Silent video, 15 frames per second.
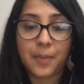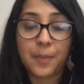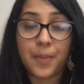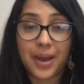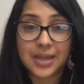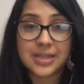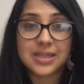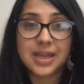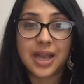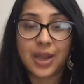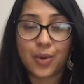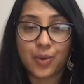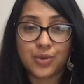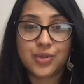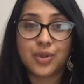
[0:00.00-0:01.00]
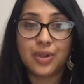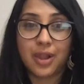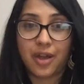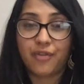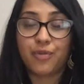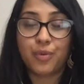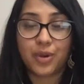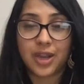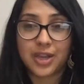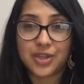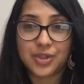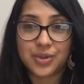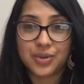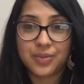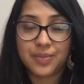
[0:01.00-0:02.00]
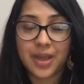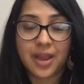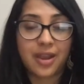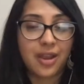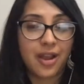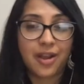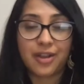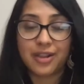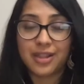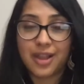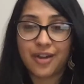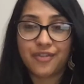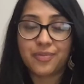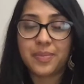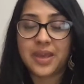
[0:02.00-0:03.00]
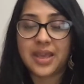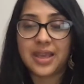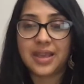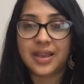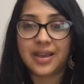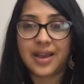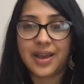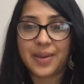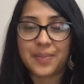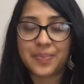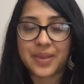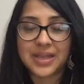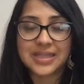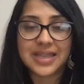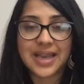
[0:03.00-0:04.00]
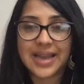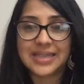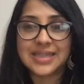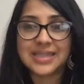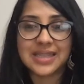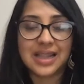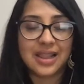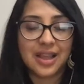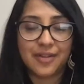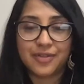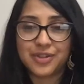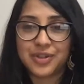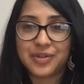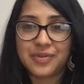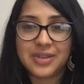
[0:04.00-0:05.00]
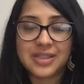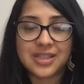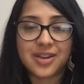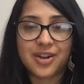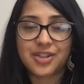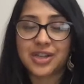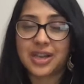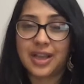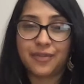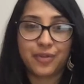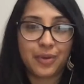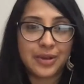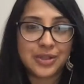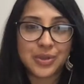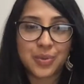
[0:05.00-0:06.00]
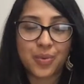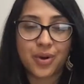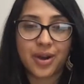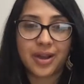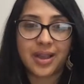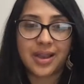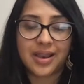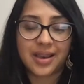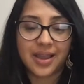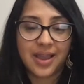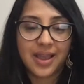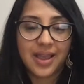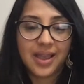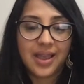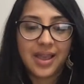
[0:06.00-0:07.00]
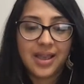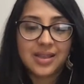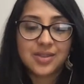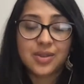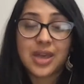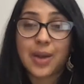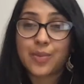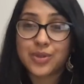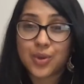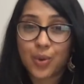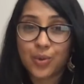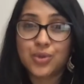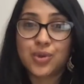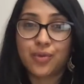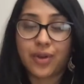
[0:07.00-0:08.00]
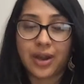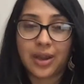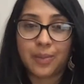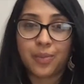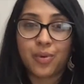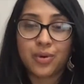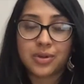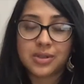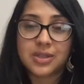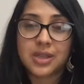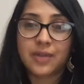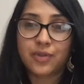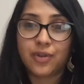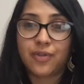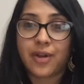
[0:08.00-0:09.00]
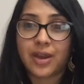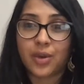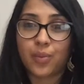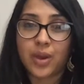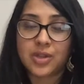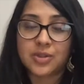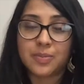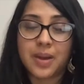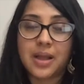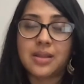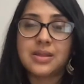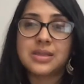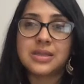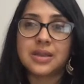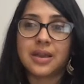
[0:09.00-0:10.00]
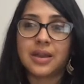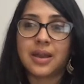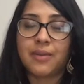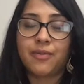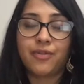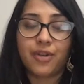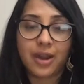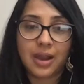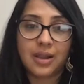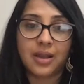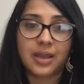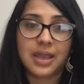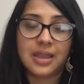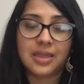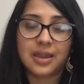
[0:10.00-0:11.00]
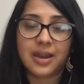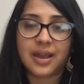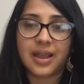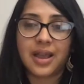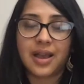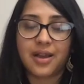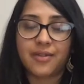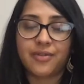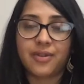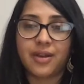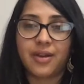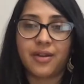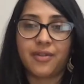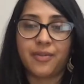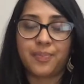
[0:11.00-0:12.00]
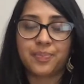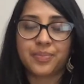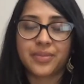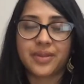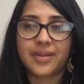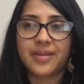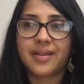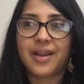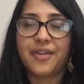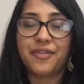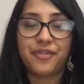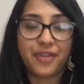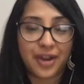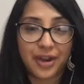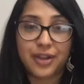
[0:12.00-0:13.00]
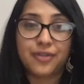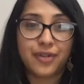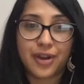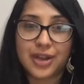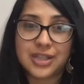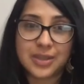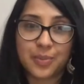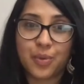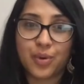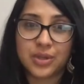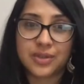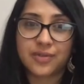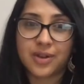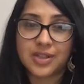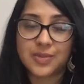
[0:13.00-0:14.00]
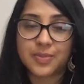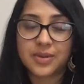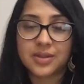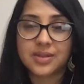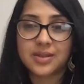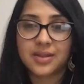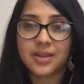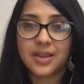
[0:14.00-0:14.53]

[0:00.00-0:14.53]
but I also love what I do. I love being a scientist. I love doing research. I love going to work. And so that was also very important. So you have to find a way to balance it. And I'm very lucky that I have a very, very supportive husband.